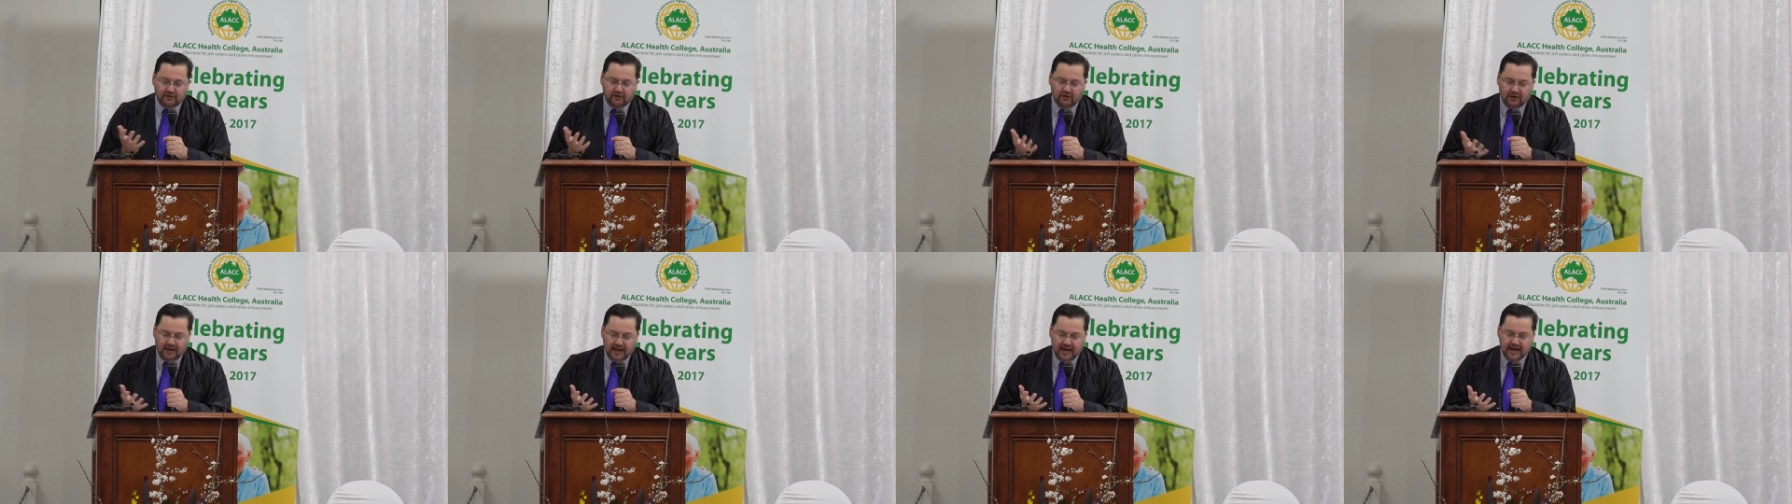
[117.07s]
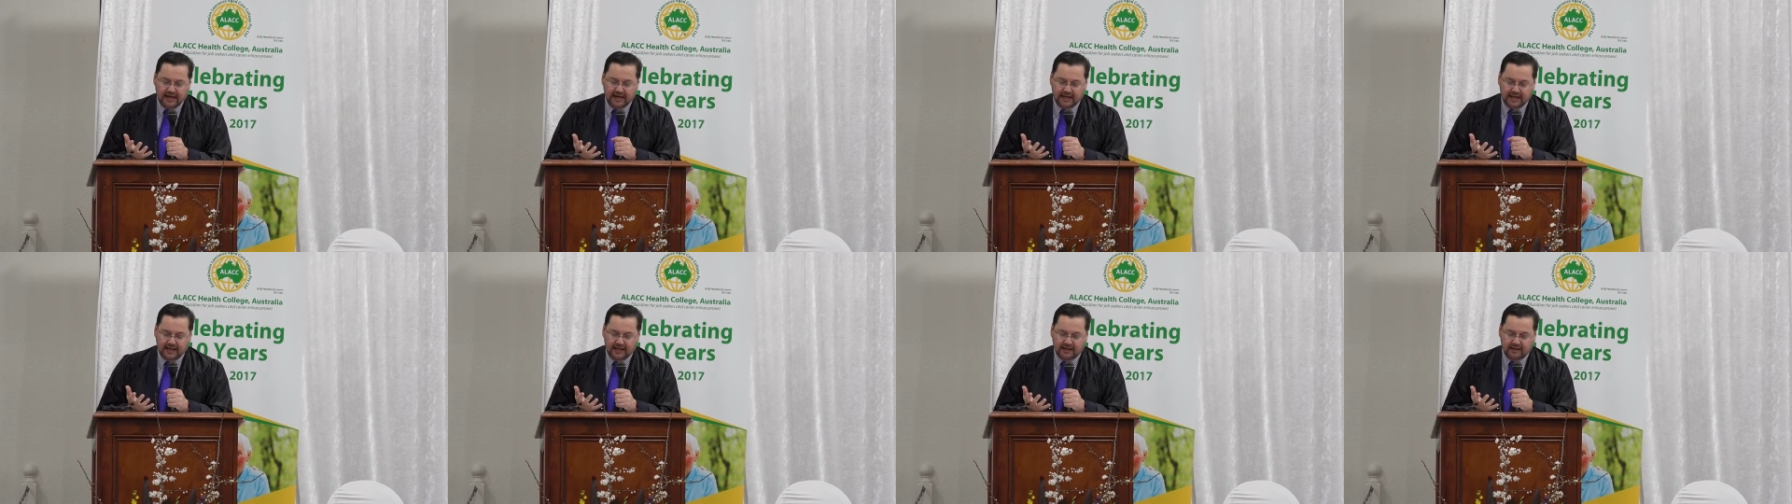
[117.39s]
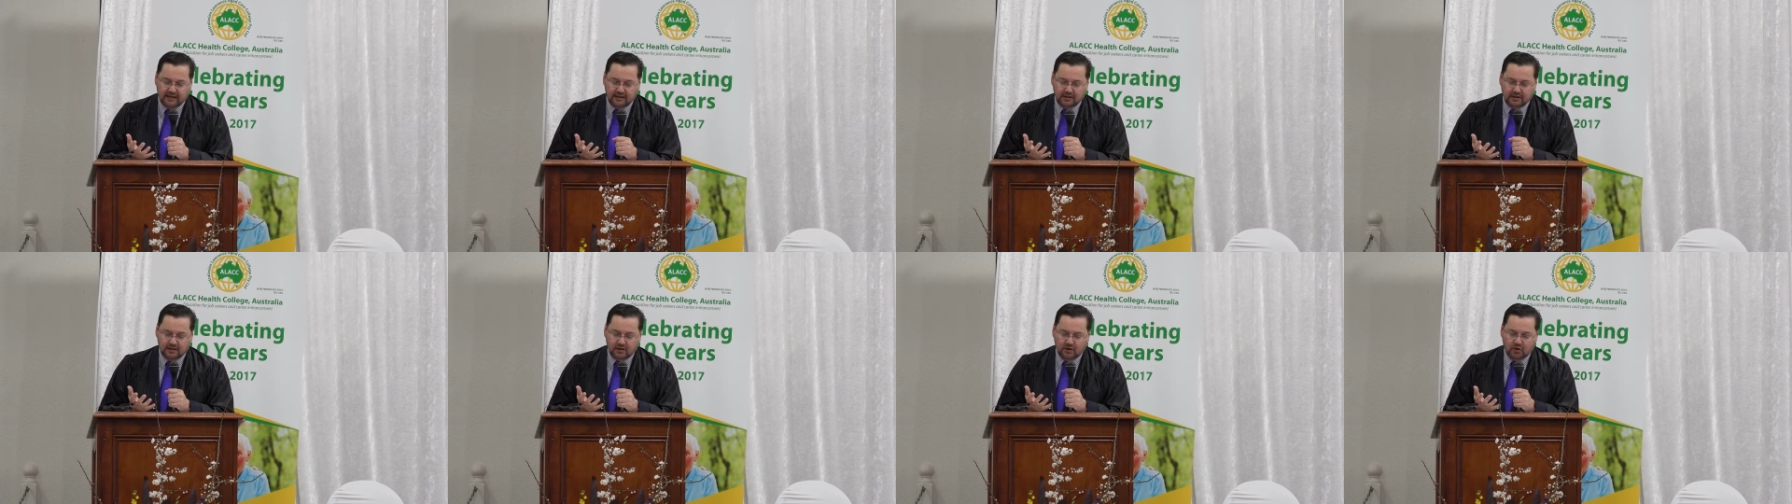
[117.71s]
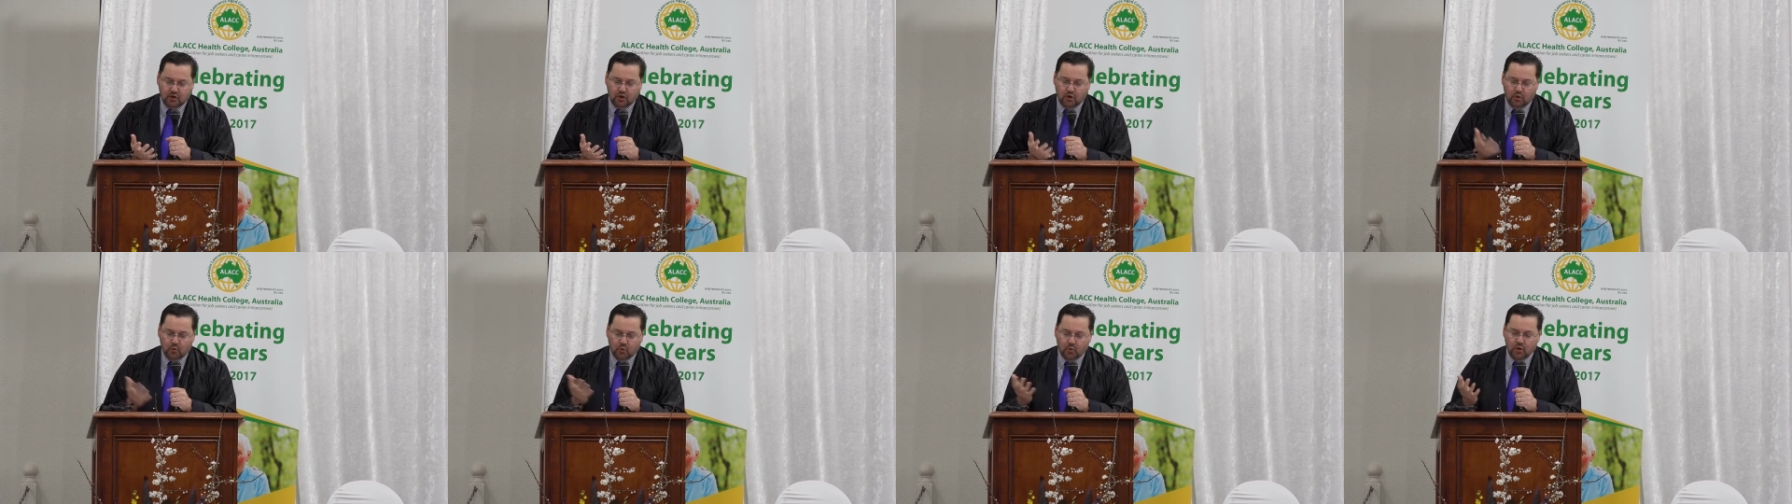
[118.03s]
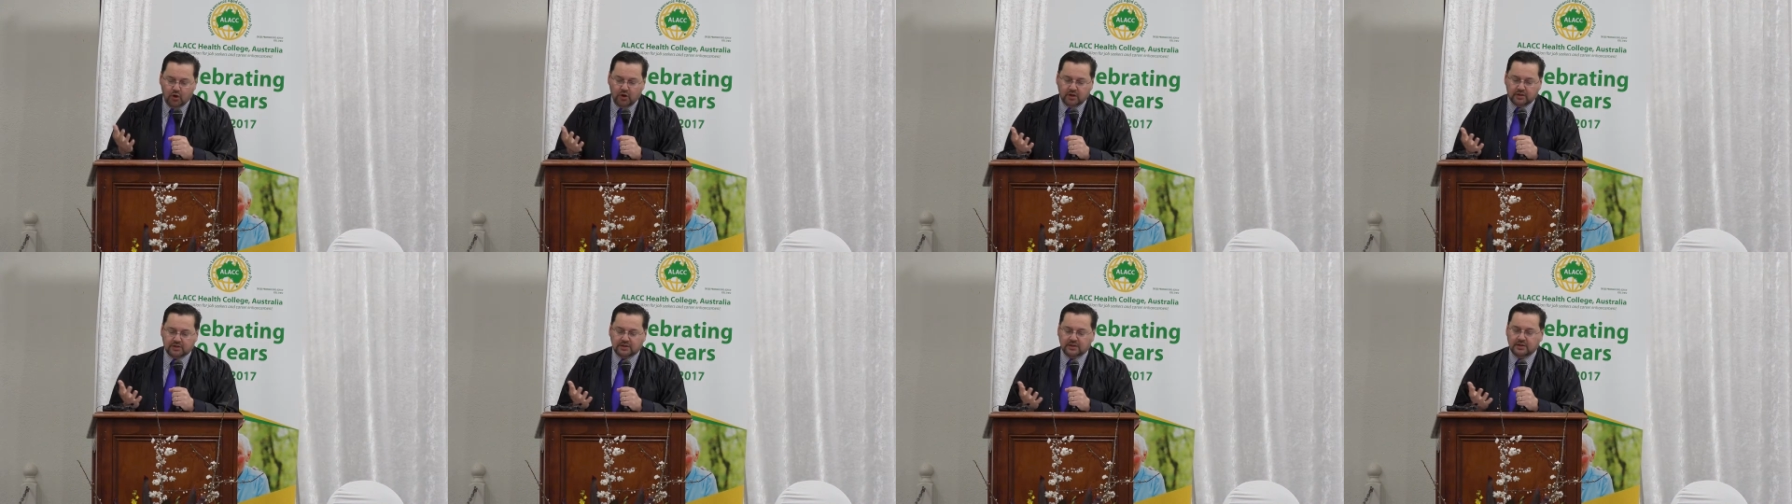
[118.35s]
lady who
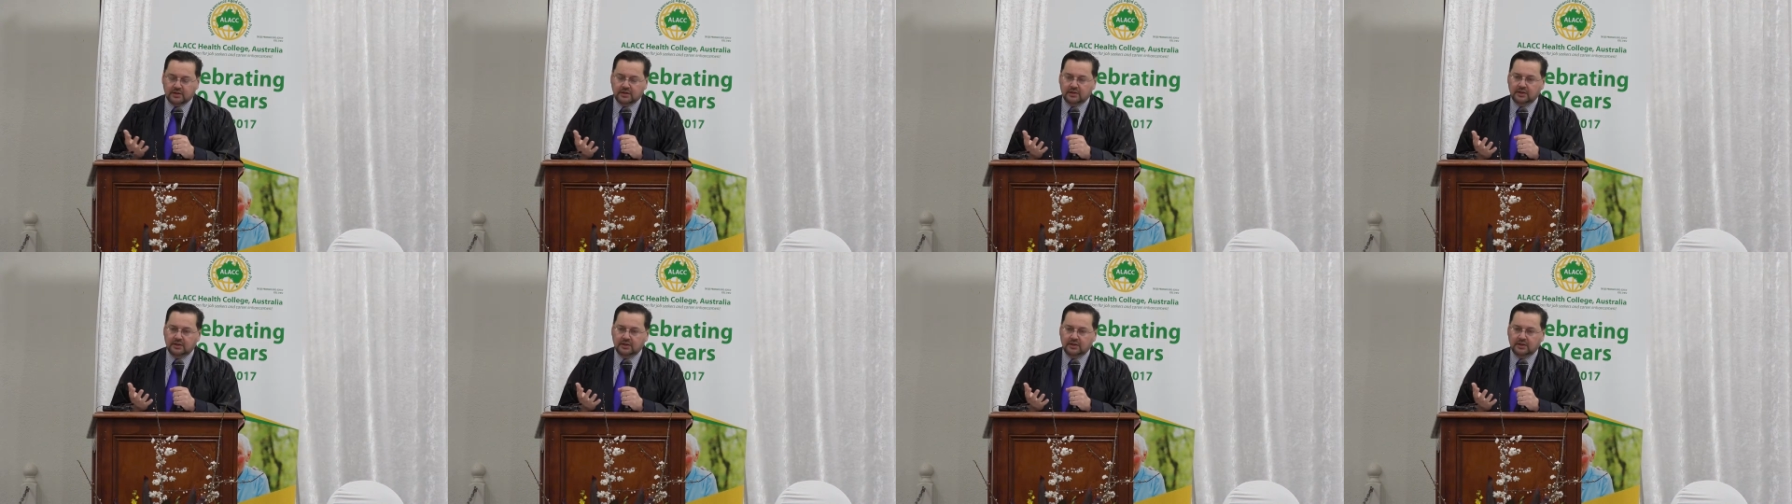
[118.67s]
worked